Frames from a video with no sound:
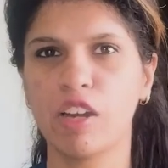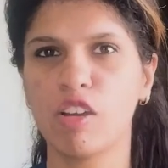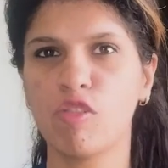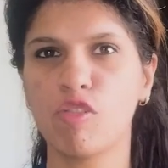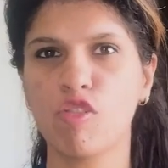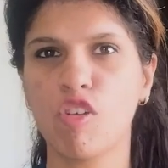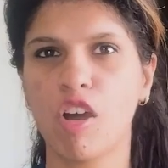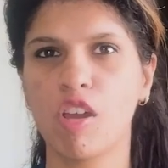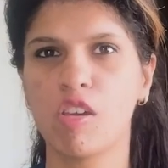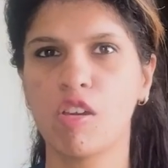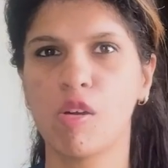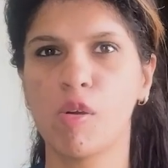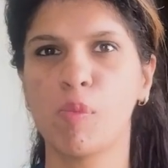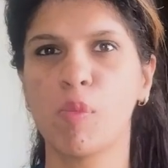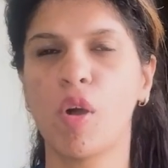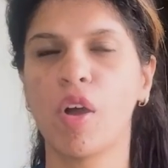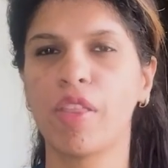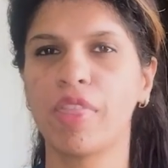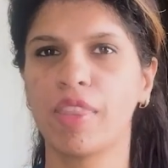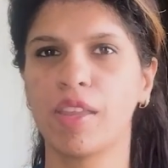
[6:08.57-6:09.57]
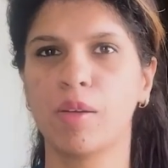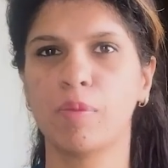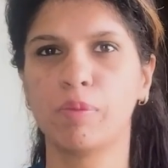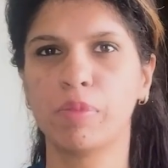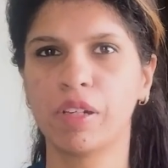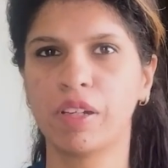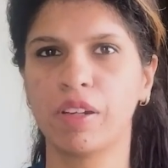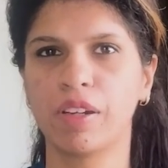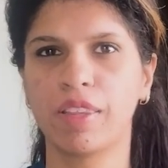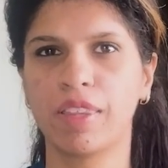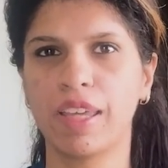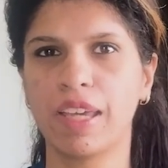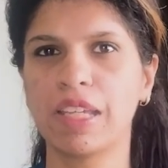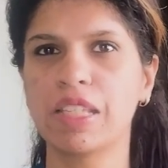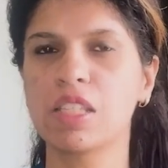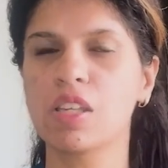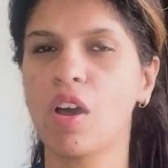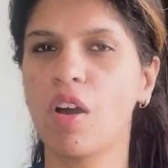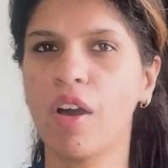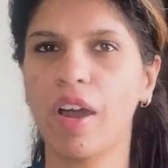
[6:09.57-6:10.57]
a follow-up on their
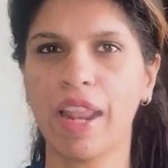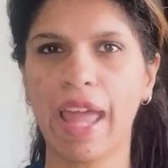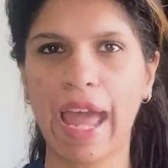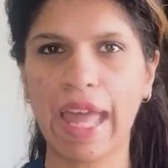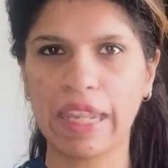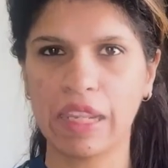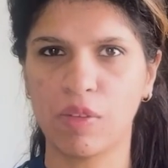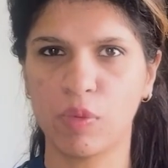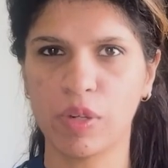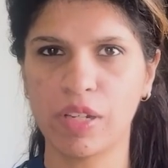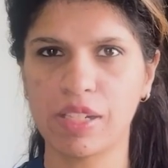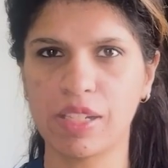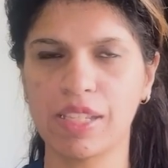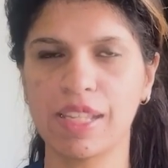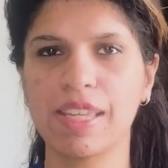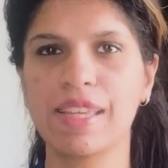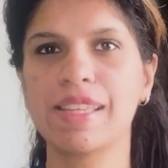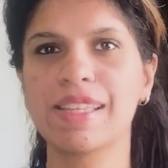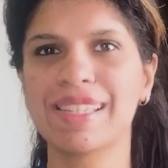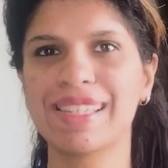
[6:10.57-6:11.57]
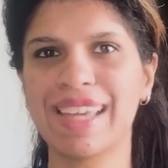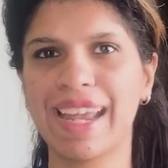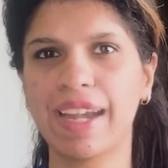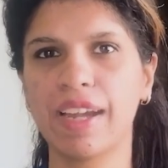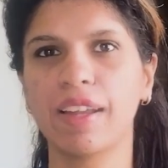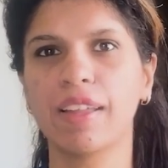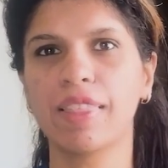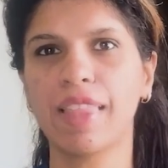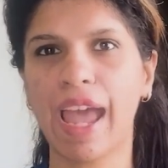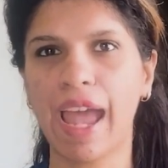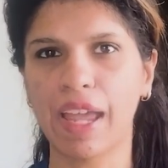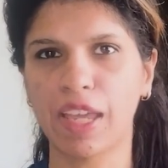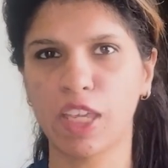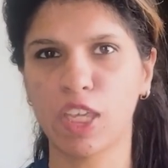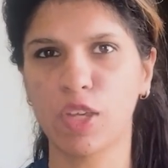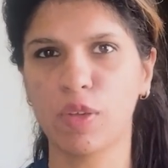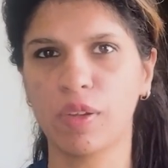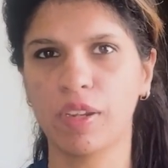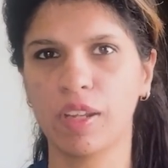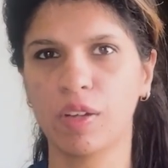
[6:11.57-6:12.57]
birthdays or anniversaries, send a thank
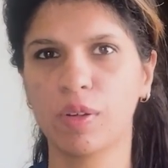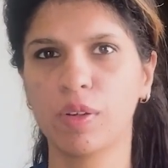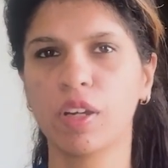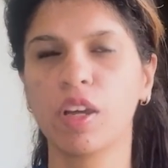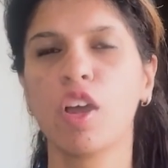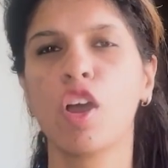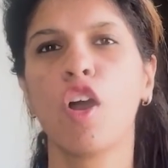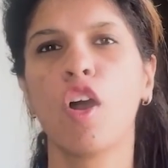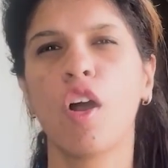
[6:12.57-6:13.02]
you note